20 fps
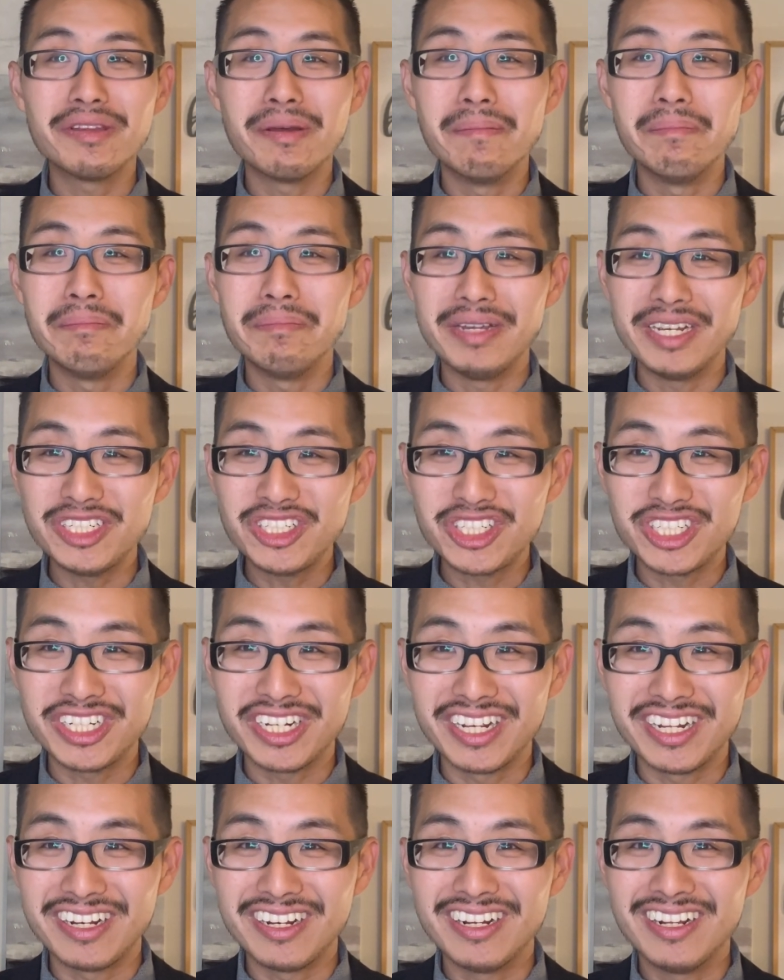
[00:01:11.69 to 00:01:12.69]

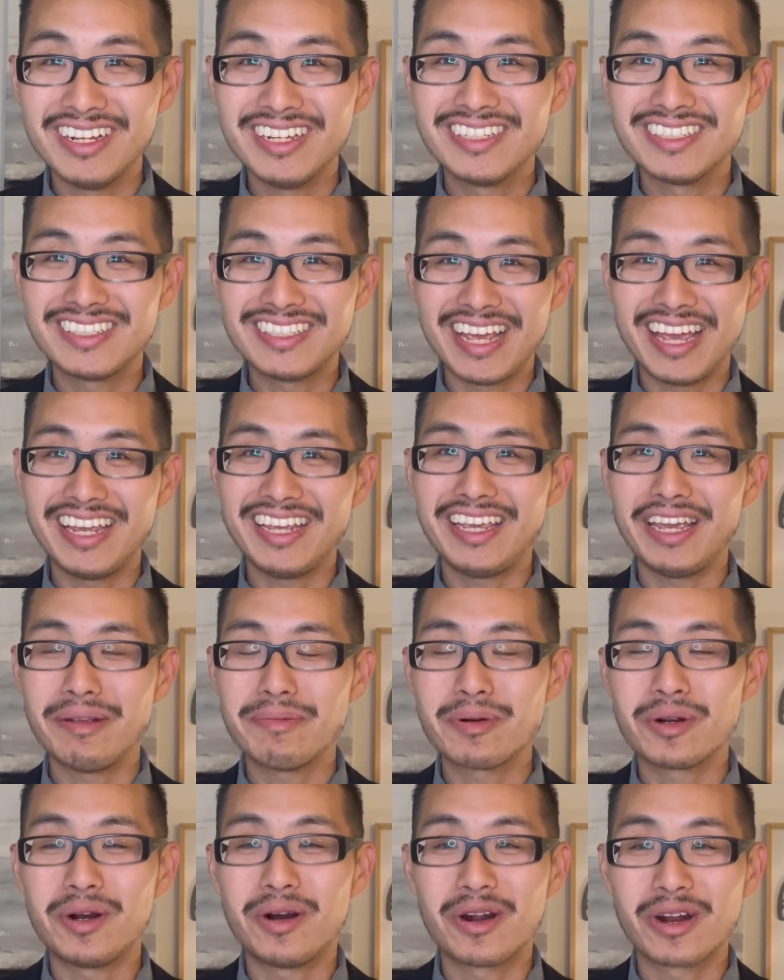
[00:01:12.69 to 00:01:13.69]
mission San
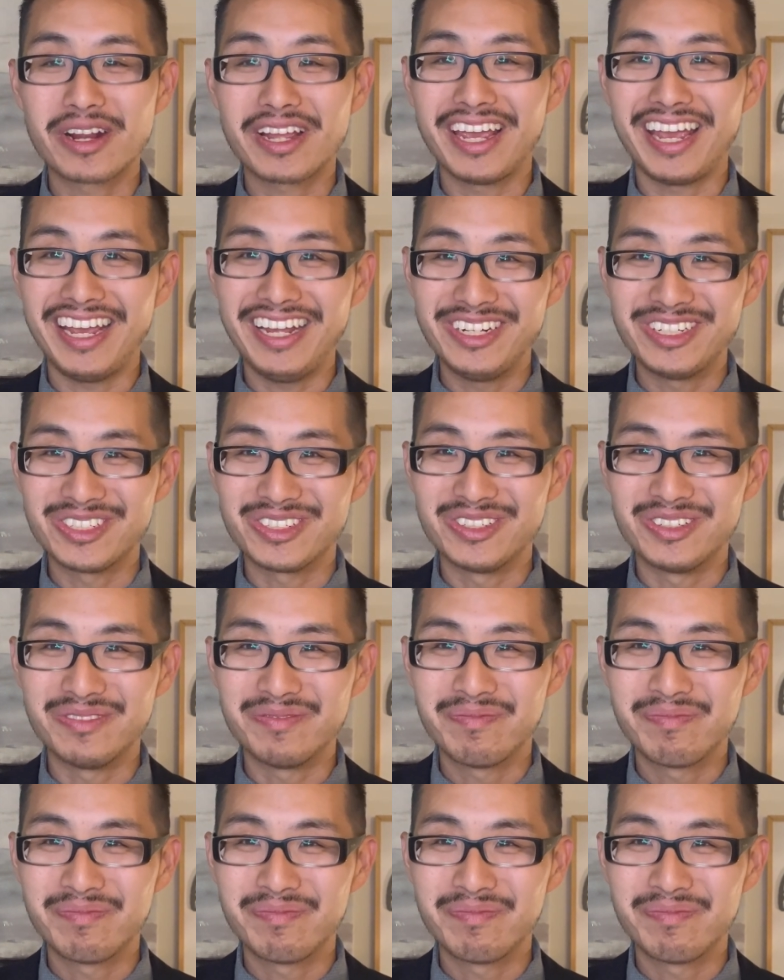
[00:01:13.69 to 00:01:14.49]
Gabriel Archangel,